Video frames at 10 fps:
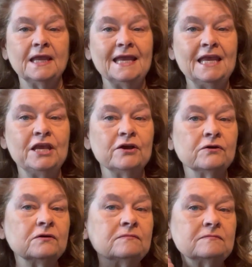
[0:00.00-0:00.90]

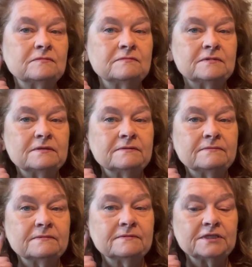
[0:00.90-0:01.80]
Ear,
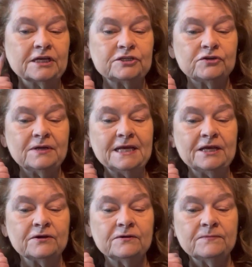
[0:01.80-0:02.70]
touch your
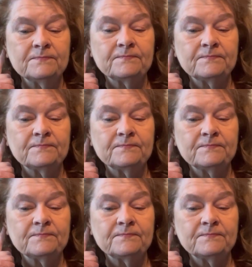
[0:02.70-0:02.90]
ear.